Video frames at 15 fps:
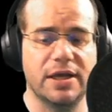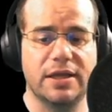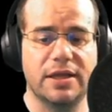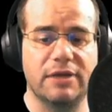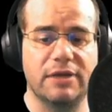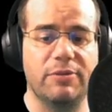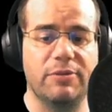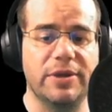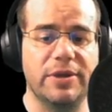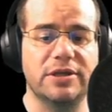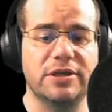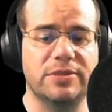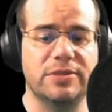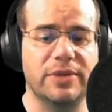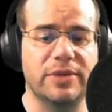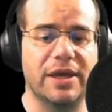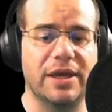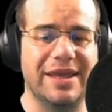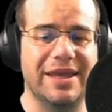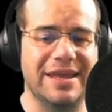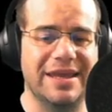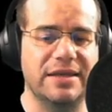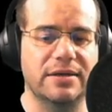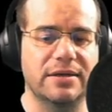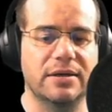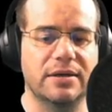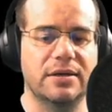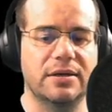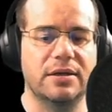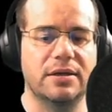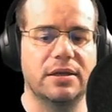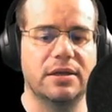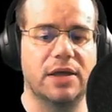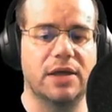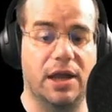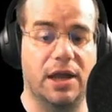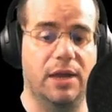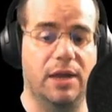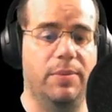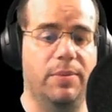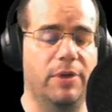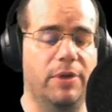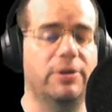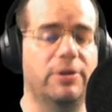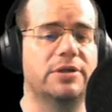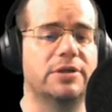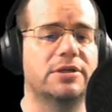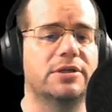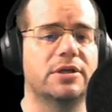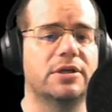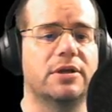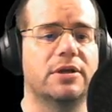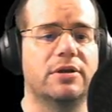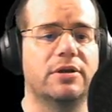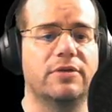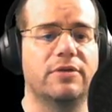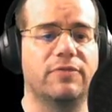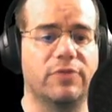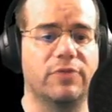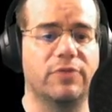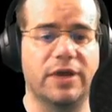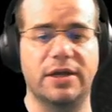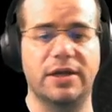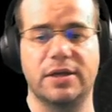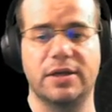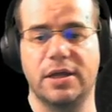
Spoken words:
There appears to be a hidden colour bonus for that.